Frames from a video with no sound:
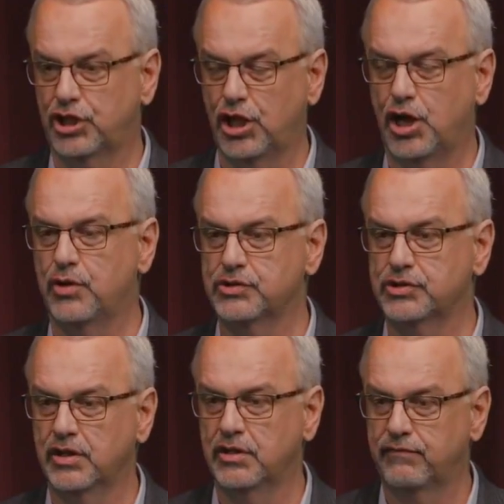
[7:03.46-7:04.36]

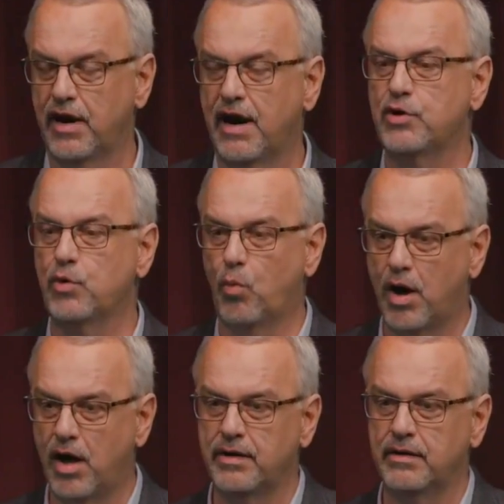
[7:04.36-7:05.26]
close for every
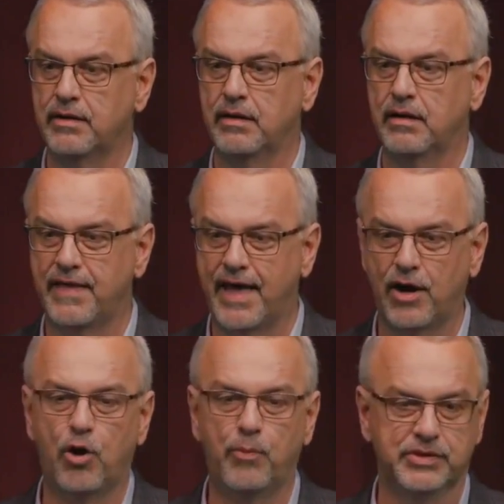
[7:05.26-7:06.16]
one
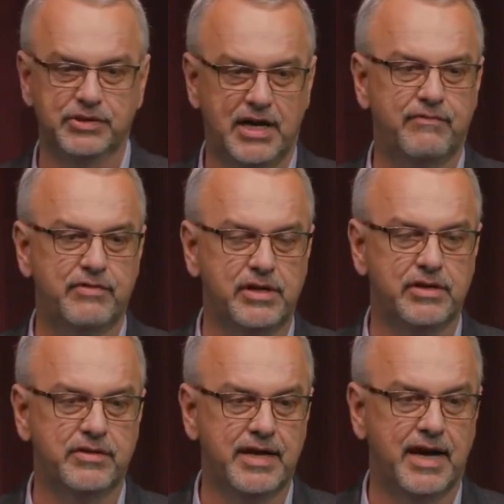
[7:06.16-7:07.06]
that opens every
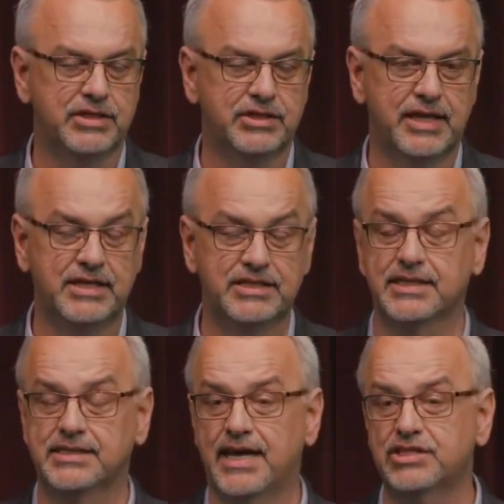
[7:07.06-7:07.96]
year in the United States.
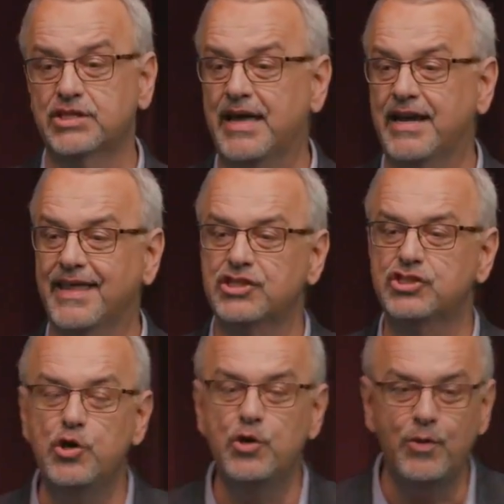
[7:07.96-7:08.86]
And it's estimated
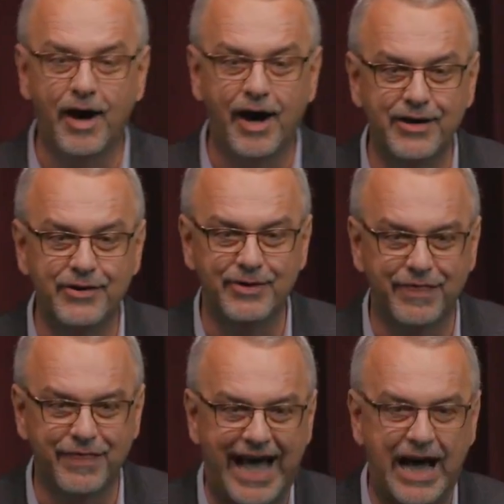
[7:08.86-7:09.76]
that
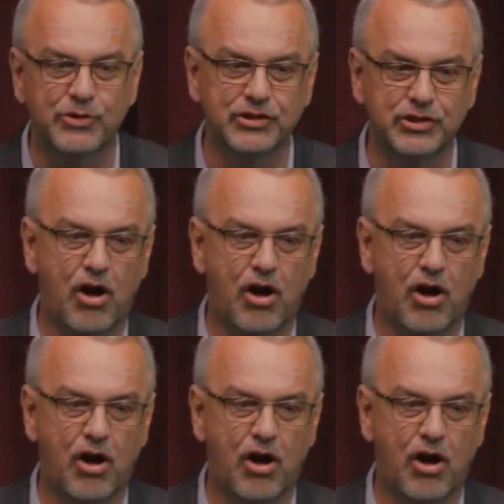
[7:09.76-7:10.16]
200,000